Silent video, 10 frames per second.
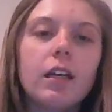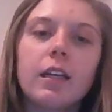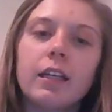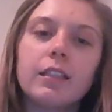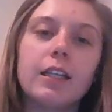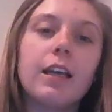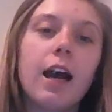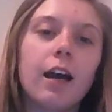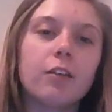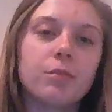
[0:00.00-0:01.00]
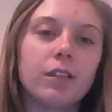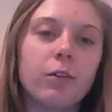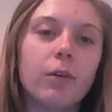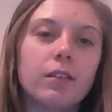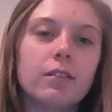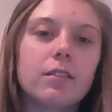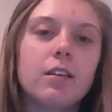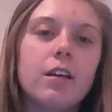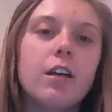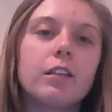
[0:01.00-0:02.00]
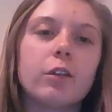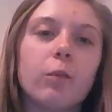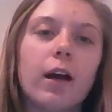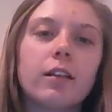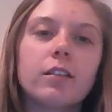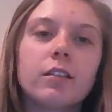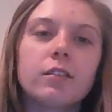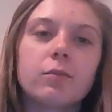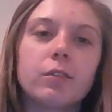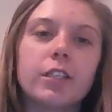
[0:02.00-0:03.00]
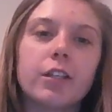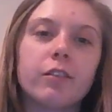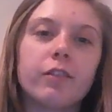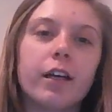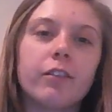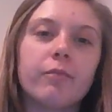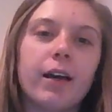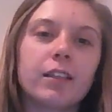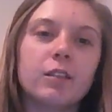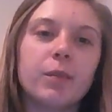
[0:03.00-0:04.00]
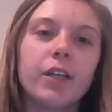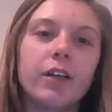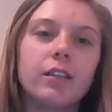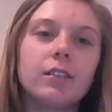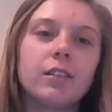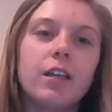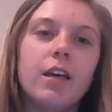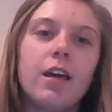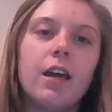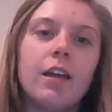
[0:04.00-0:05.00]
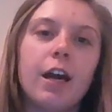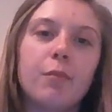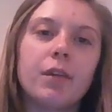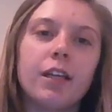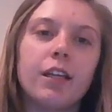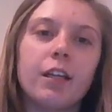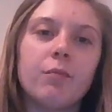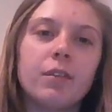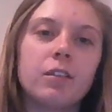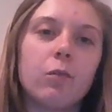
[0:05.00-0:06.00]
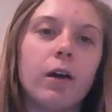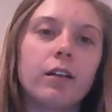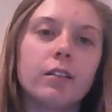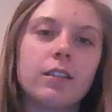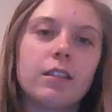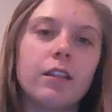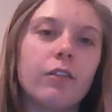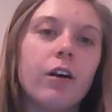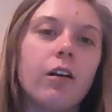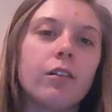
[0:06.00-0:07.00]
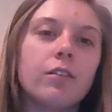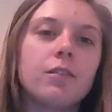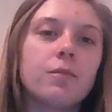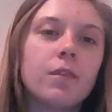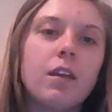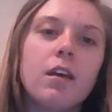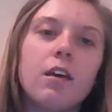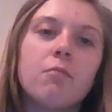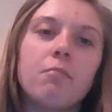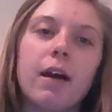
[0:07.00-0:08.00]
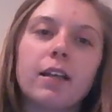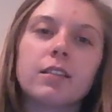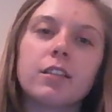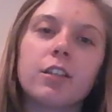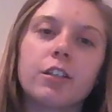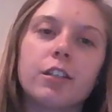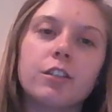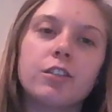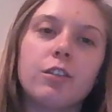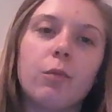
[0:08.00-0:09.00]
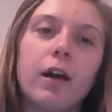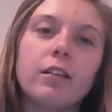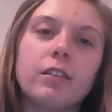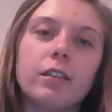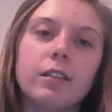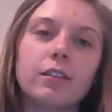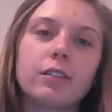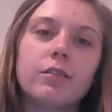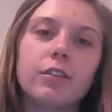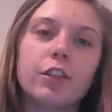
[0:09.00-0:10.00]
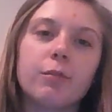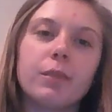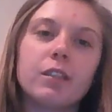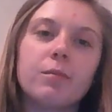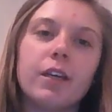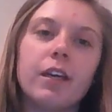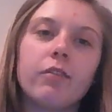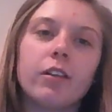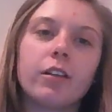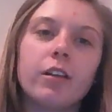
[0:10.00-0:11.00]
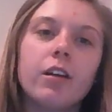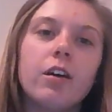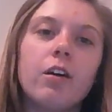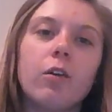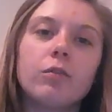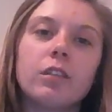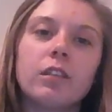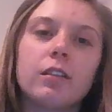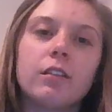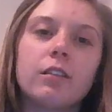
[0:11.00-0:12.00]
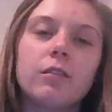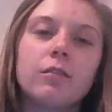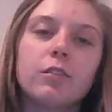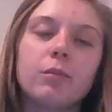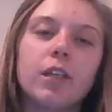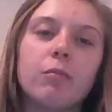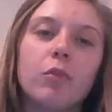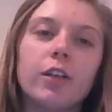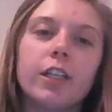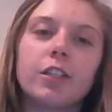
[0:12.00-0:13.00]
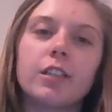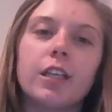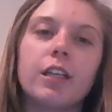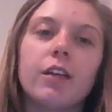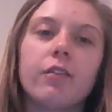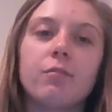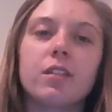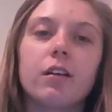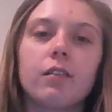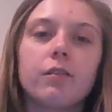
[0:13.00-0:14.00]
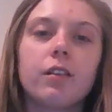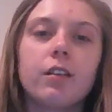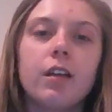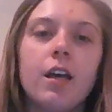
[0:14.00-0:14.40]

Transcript: and he did not blink once. The wild things were terrified of Max's appearance and nominated him as the wildest thing of all. Max encouraged the wild things for their misbehavior, only to become more irritated of himself,